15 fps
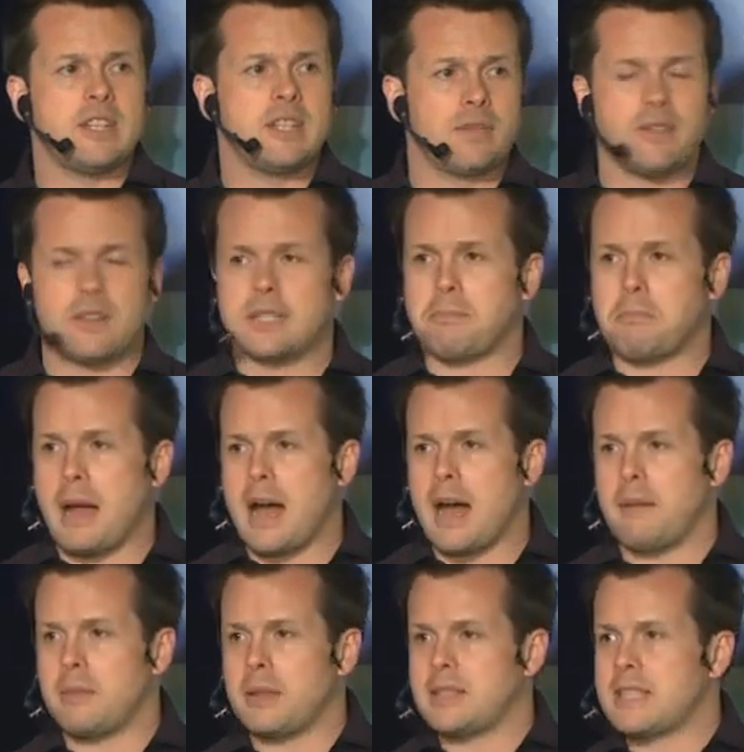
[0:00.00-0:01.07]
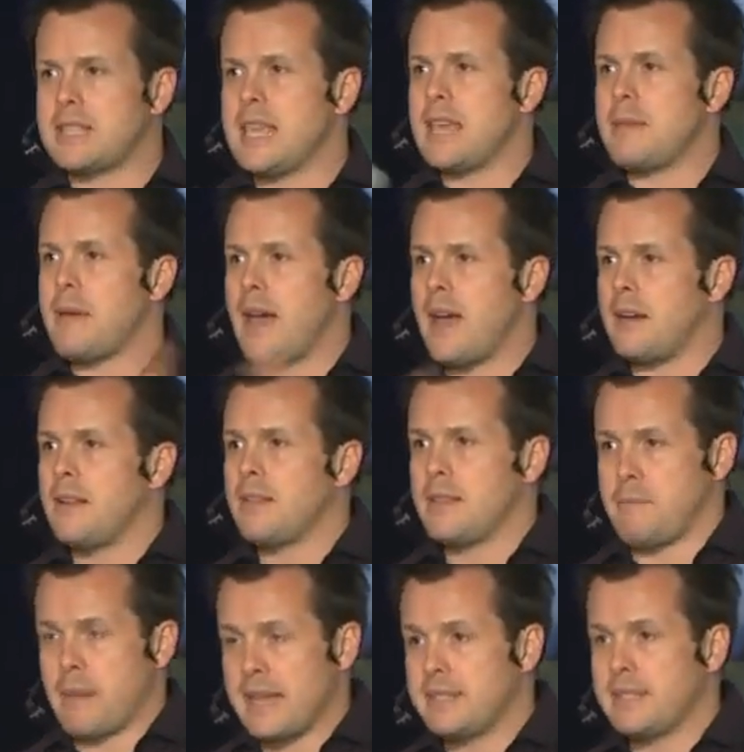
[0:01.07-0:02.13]
the different departments. Think about the
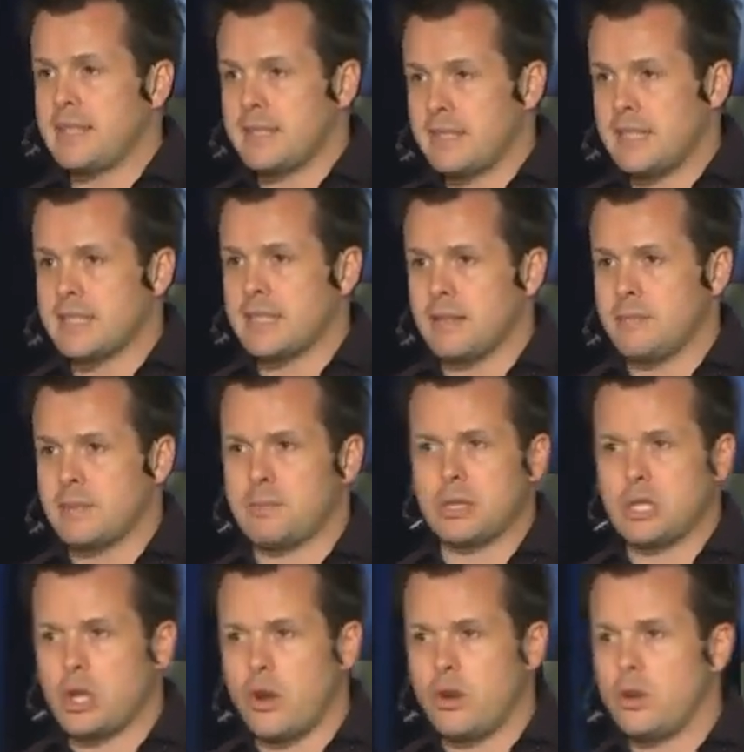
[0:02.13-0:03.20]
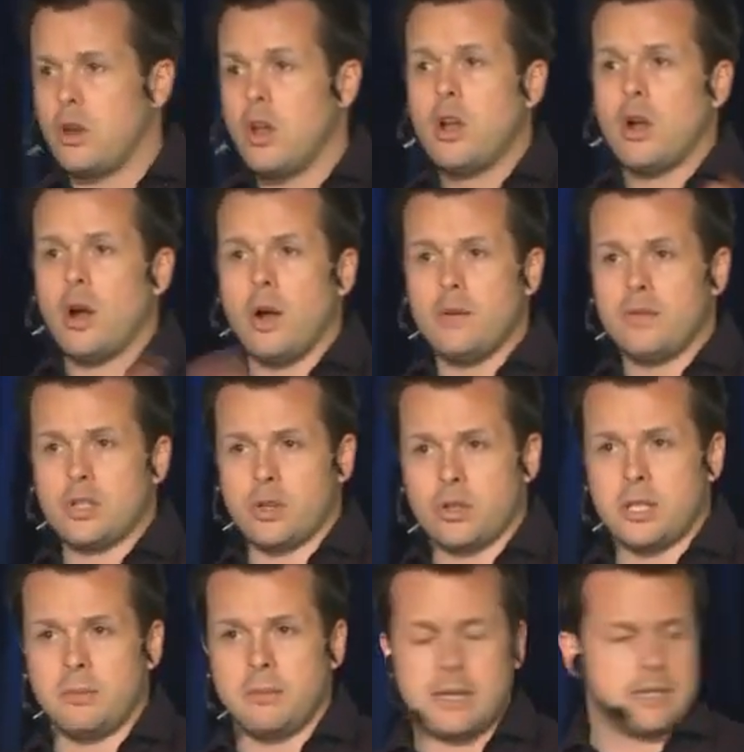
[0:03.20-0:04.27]
basic systems, but don't over
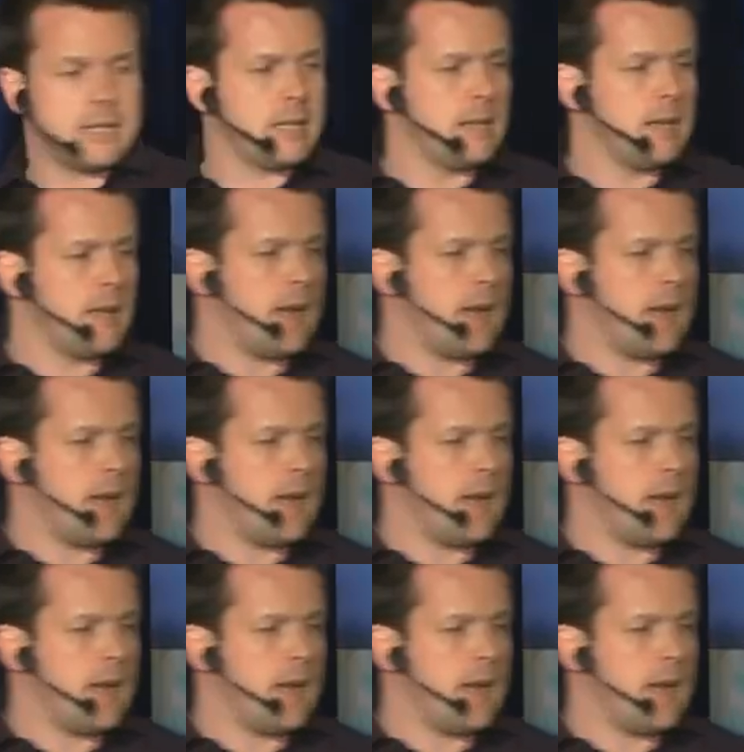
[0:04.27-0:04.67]
document.